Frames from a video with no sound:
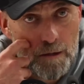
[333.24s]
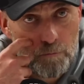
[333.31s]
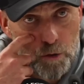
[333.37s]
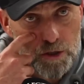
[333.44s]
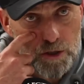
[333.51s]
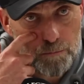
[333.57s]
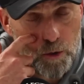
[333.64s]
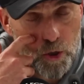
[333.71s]

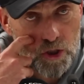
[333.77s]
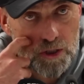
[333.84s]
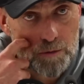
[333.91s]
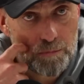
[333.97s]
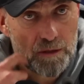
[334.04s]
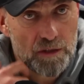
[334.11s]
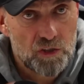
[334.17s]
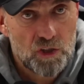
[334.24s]
what's
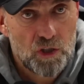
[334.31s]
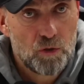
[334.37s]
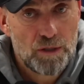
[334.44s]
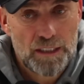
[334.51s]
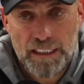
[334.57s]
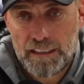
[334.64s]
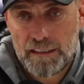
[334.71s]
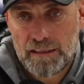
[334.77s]
possible.
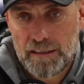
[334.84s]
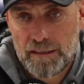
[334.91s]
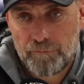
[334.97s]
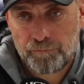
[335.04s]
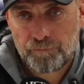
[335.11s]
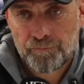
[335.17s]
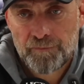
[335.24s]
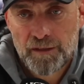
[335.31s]
So,
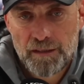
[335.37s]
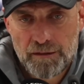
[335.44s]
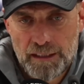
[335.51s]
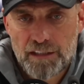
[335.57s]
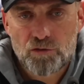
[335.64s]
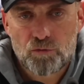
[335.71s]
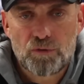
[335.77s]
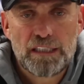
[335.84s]
and
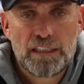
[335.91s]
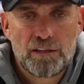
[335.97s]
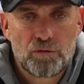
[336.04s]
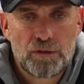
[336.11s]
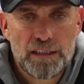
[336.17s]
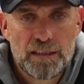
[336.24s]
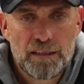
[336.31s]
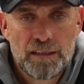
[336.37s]
that's really,
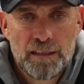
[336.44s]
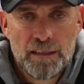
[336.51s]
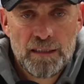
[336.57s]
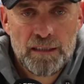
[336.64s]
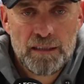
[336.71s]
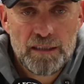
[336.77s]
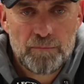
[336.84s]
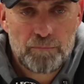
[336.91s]
really
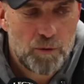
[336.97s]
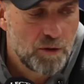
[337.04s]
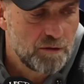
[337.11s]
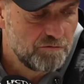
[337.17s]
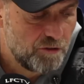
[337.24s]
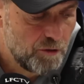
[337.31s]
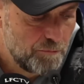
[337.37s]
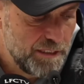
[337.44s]

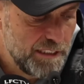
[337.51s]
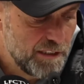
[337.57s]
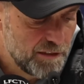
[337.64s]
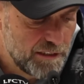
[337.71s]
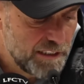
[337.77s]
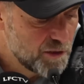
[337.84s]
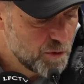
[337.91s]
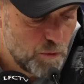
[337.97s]
important for me,
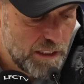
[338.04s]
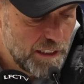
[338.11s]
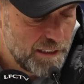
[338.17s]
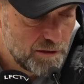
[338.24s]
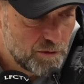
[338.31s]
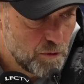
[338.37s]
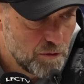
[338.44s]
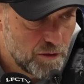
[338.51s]
and that's
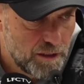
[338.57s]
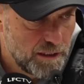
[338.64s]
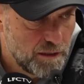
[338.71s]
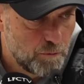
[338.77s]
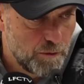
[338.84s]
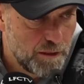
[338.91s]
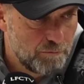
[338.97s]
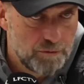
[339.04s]
why I don't
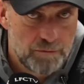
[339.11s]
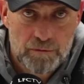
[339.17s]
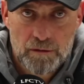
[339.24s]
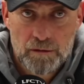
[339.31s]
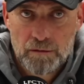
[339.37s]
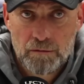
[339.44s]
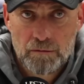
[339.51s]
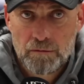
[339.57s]
think where
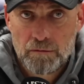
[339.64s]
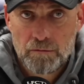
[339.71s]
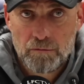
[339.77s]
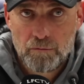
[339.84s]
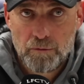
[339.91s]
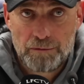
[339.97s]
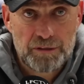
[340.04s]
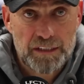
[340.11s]

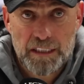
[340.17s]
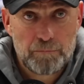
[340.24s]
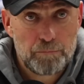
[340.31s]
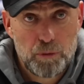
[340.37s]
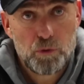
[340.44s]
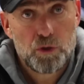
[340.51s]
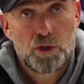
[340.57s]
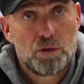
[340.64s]
we can
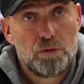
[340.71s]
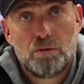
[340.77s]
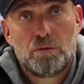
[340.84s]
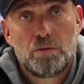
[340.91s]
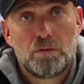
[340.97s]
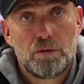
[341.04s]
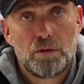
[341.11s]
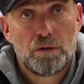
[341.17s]
push to
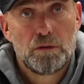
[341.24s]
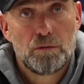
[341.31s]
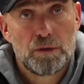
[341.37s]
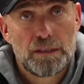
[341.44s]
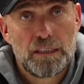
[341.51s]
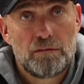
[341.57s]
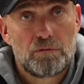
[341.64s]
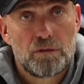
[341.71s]
or
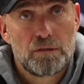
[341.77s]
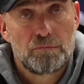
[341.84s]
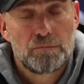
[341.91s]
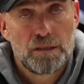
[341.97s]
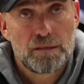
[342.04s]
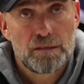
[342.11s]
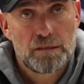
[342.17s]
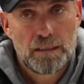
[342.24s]
whatever.
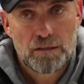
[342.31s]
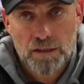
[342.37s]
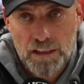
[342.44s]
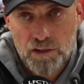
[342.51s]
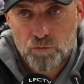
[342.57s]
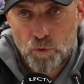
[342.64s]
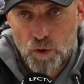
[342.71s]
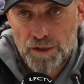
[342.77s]
I
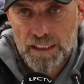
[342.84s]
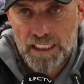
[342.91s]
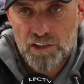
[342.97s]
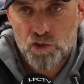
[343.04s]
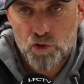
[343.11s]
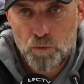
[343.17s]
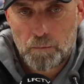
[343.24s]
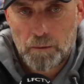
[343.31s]
just want
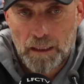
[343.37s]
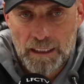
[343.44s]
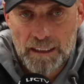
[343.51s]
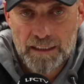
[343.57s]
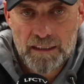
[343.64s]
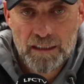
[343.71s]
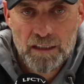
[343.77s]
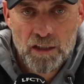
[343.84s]
us to
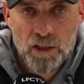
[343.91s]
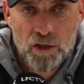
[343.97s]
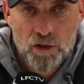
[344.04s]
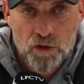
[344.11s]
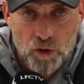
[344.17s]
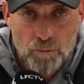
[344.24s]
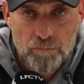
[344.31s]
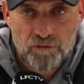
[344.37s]
play
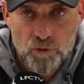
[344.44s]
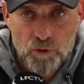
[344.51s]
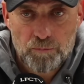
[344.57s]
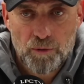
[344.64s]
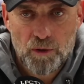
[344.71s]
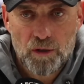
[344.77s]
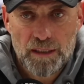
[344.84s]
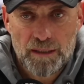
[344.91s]
top
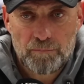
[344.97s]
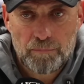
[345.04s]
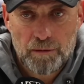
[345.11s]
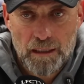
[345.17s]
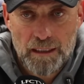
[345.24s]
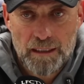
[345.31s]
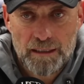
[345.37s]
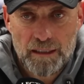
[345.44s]
football and
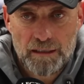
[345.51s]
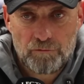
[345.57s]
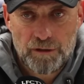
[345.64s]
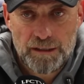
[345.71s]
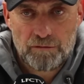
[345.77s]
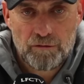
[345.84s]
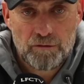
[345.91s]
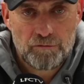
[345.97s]
play and
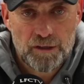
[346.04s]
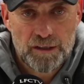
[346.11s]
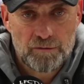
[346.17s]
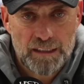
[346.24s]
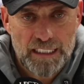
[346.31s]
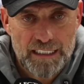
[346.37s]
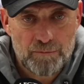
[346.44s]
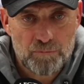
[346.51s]
win
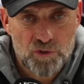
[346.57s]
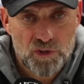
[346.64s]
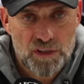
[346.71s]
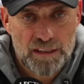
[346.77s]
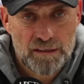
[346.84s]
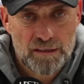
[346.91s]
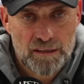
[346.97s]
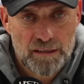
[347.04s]
games,
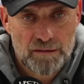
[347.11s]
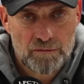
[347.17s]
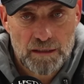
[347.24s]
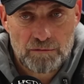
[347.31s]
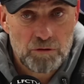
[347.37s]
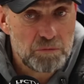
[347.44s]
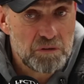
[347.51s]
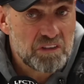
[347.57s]
and
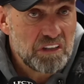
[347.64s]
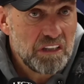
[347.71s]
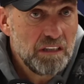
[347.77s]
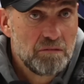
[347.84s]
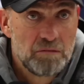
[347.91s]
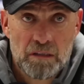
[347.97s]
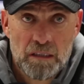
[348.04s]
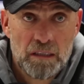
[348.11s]
then we will
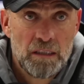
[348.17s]
see